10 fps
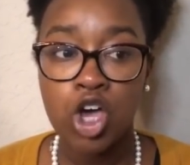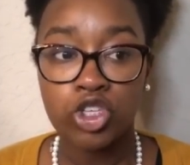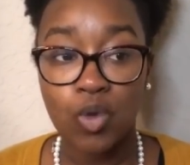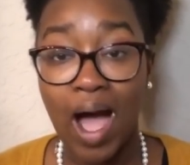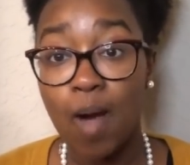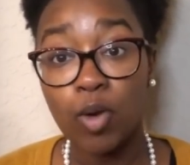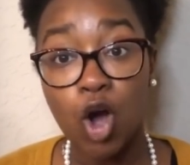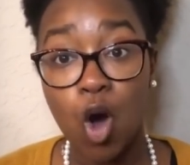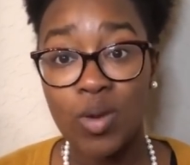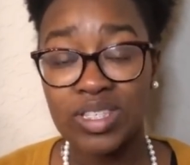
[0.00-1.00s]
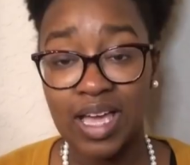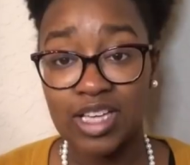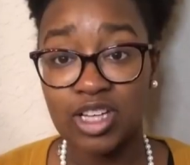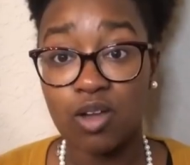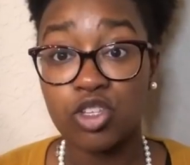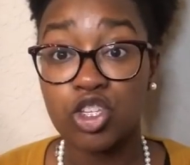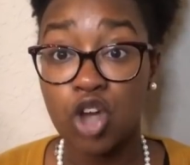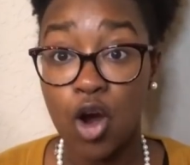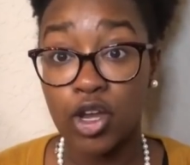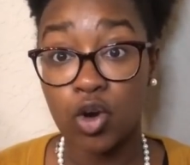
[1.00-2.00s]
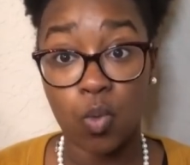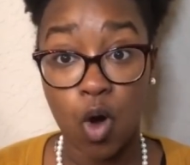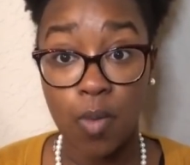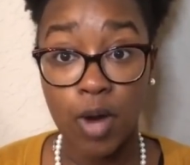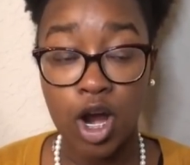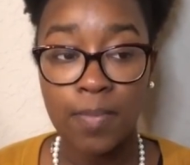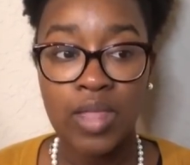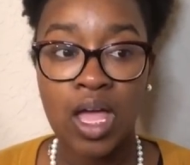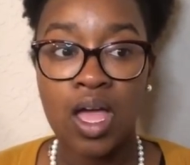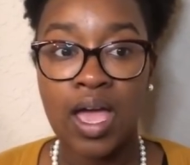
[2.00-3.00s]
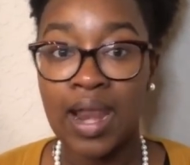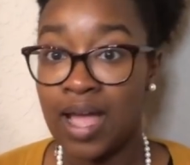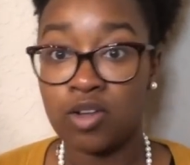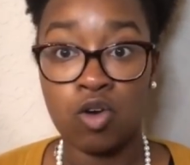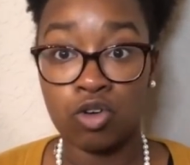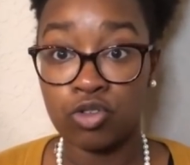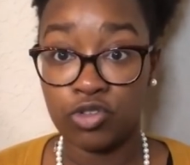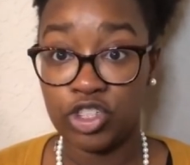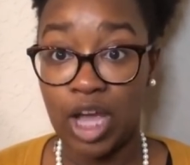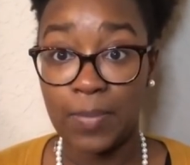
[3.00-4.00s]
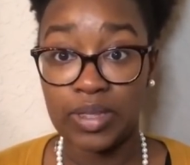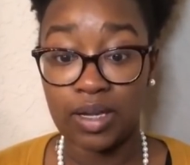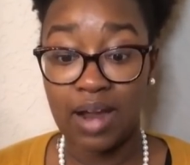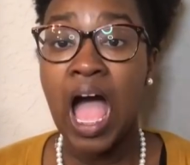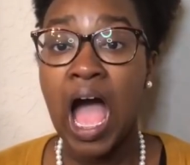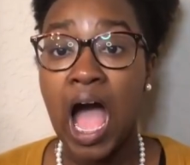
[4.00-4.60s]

So I would always cash out to Target or Walmart and I'd go grocery shopping there.